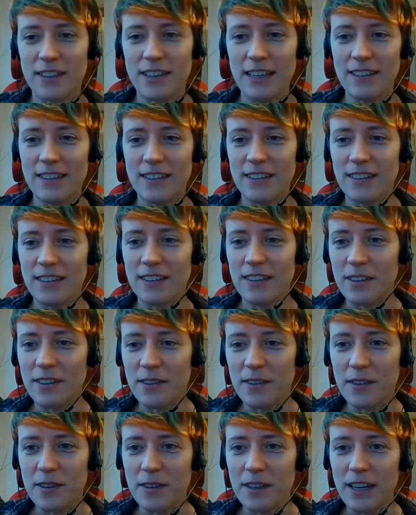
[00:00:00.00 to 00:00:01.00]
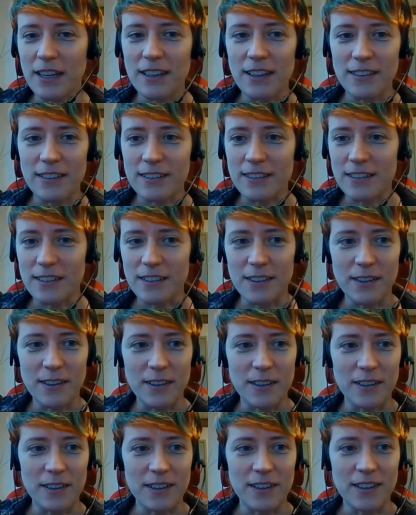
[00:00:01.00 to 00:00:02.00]
Kate uh, Kate asks
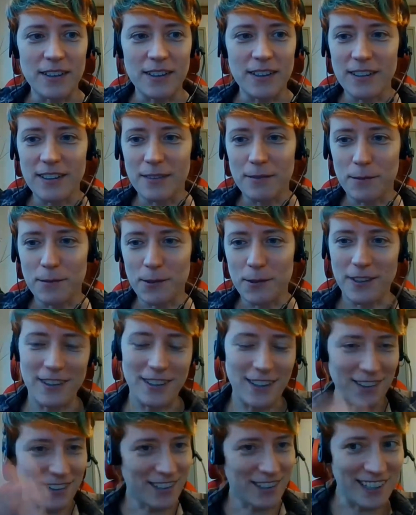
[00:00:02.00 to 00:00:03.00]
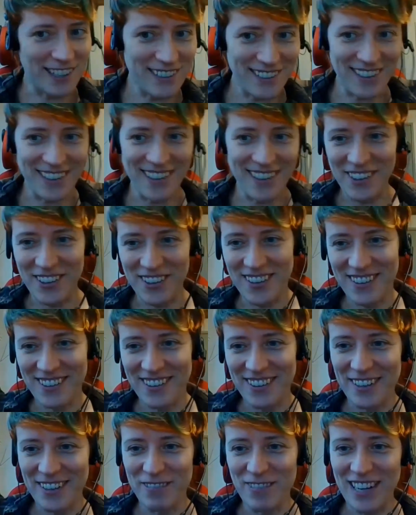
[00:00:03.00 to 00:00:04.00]
uh, for the other Kate. Uh, are
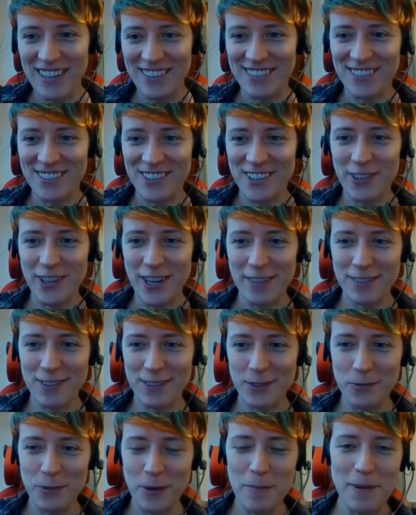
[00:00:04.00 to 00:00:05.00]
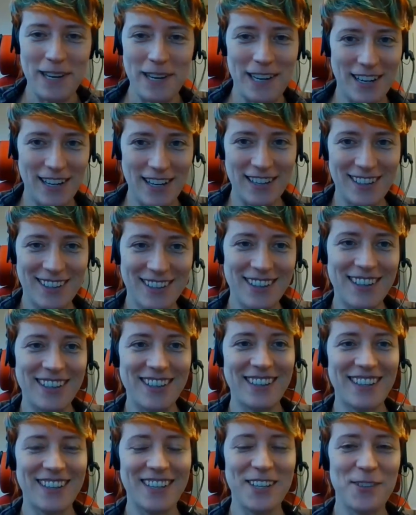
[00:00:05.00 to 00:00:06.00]
there any master crafts women
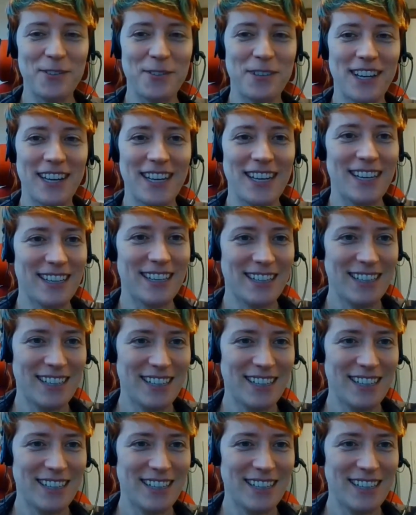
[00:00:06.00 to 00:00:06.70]
in the UK?